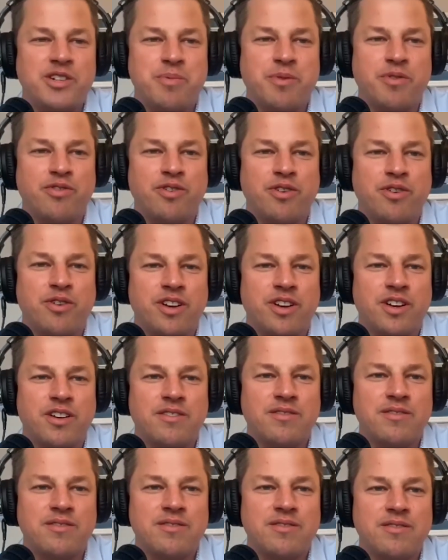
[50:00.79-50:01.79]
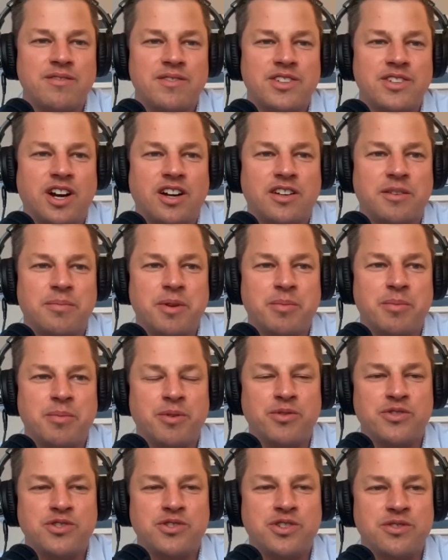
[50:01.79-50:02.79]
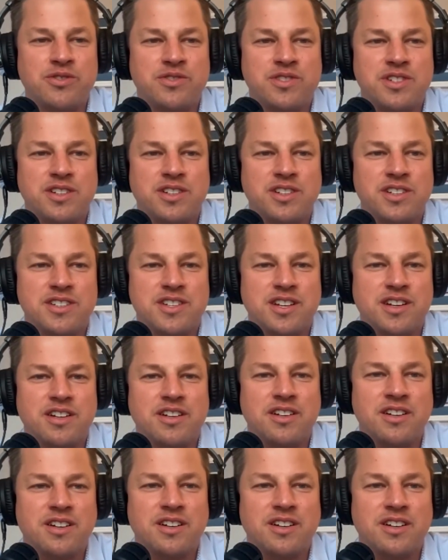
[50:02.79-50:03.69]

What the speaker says: prefer to talk to people who choose to listen.